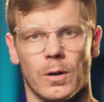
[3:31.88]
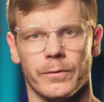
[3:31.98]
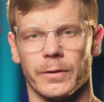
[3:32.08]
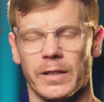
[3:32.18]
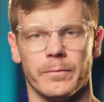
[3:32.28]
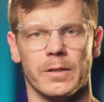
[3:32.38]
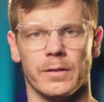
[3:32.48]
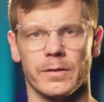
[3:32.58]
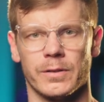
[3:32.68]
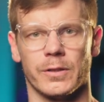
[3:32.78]
all for giving
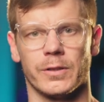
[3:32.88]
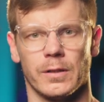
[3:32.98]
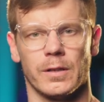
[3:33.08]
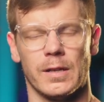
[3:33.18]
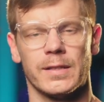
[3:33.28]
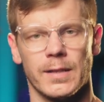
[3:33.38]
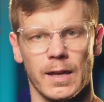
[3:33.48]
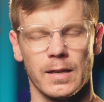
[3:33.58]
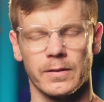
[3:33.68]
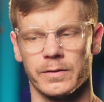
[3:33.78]
me such
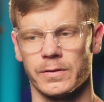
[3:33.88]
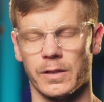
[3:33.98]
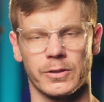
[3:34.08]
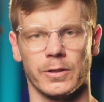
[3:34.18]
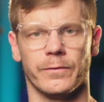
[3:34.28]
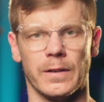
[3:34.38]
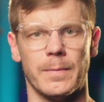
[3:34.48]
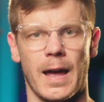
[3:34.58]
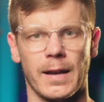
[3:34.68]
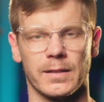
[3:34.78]
insight, such good
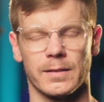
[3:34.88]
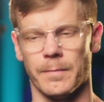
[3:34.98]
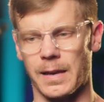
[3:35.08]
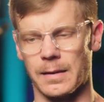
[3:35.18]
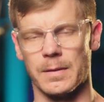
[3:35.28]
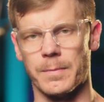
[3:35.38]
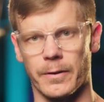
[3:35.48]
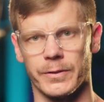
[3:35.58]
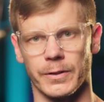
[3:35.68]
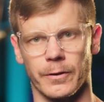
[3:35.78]
feedback. It's making me better as a